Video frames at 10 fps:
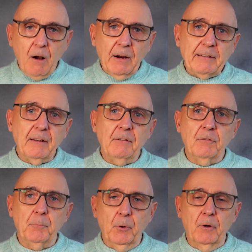I tend
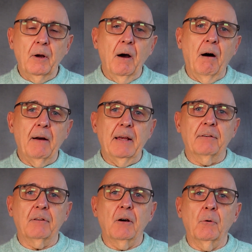to put
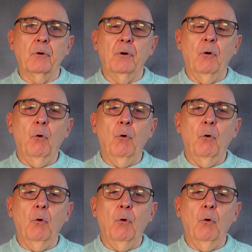ISO on